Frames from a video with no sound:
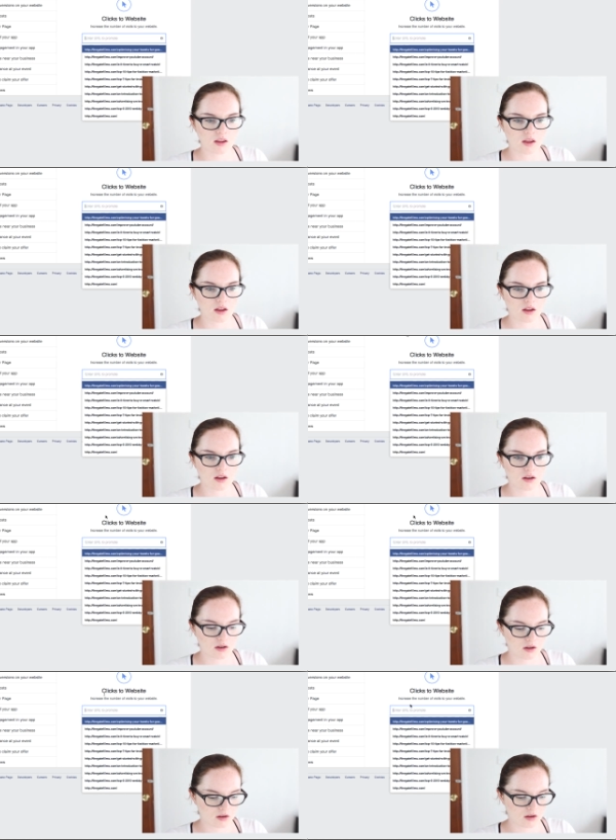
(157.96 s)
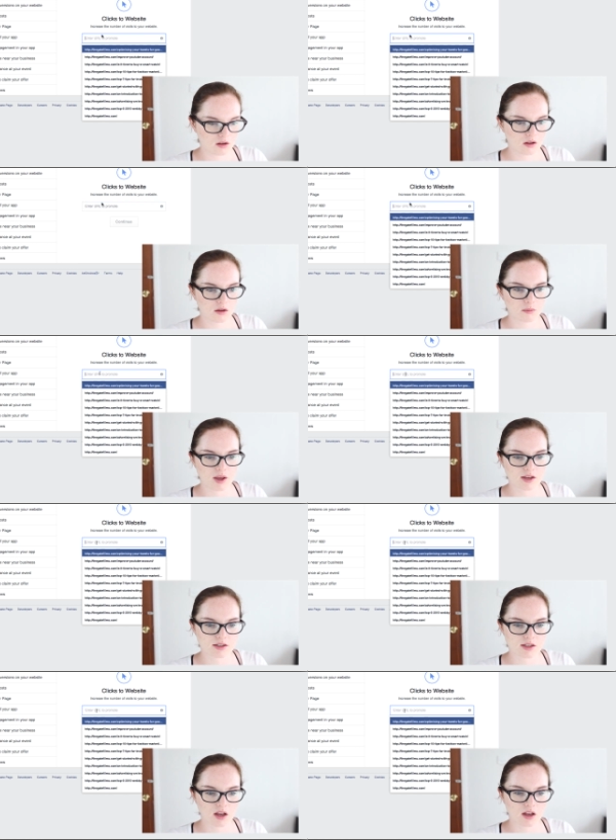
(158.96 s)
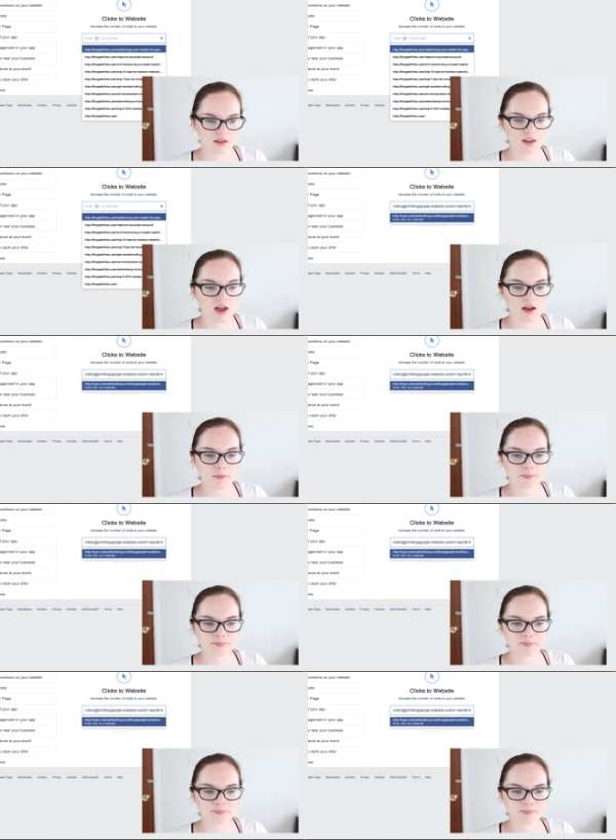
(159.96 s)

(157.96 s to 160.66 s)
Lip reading: then paste that in there.